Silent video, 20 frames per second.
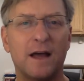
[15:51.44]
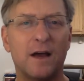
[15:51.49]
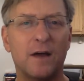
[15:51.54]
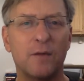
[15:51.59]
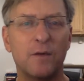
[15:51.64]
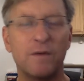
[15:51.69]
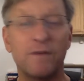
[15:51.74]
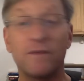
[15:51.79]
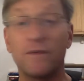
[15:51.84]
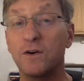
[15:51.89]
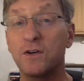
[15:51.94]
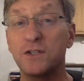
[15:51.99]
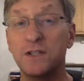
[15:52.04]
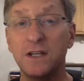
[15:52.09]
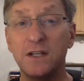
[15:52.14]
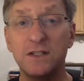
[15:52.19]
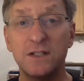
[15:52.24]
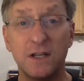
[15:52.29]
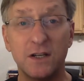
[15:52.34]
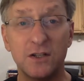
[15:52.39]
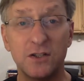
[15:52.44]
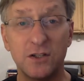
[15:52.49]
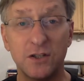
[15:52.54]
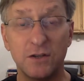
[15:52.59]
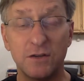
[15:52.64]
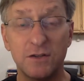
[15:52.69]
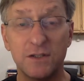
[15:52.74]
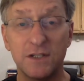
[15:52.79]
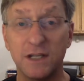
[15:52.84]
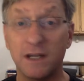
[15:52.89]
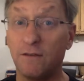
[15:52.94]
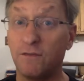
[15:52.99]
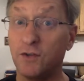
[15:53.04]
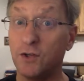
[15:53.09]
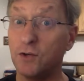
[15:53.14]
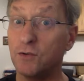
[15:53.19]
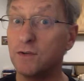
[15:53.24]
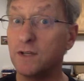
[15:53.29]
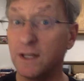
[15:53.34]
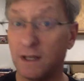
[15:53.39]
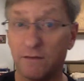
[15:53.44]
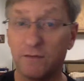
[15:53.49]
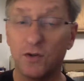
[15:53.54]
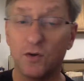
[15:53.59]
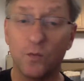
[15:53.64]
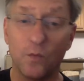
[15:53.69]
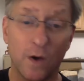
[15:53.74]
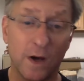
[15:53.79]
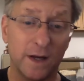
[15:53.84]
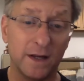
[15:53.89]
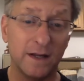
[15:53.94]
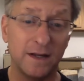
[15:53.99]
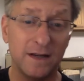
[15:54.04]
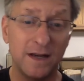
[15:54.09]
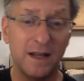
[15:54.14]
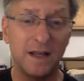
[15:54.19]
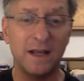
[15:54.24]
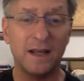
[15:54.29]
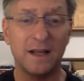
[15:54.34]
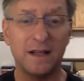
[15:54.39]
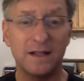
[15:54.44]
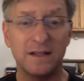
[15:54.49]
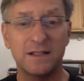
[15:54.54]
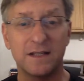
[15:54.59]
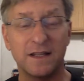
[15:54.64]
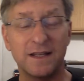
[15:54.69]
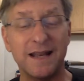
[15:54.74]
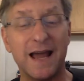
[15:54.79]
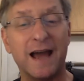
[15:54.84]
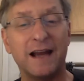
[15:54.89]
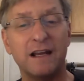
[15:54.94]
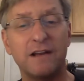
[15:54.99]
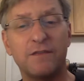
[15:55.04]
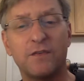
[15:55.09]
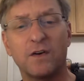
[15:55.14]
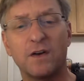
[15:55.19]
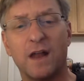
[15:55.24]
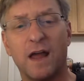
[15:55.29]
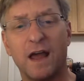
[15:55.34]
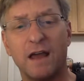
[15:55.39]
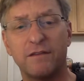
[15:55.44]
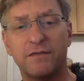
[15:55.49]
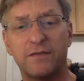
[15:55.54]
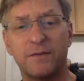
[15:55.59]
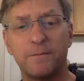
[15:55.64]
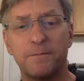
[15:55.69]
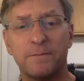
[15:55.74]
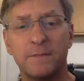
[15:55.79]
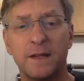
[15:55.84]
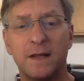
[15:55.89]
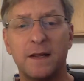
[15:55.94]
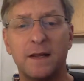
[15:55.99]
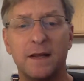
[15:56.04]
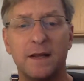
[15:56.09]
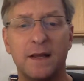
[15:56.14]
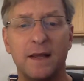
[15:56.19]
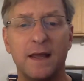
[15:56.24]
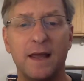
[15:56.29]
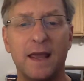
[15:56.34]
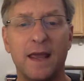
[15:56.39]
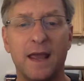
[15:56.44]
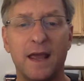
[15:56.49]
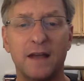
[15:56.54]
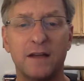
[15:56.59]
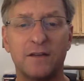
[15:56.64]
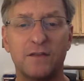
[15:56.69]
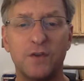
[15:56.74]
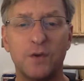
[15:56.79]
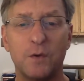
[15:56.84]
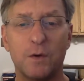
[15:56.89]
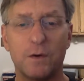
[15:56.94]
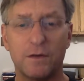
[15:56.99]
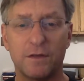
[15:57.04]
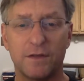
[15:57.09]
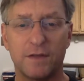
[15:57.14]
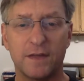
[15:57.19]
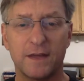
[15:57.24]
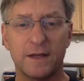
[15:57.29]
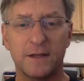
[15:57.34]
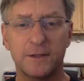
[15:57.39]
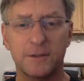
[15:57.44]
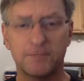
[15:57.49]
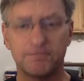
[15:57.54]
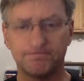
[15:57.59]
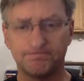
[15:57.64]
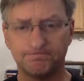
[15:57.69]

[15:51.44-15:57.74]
reverse these issues if you give it what it needs? The 90 for life and a few other things.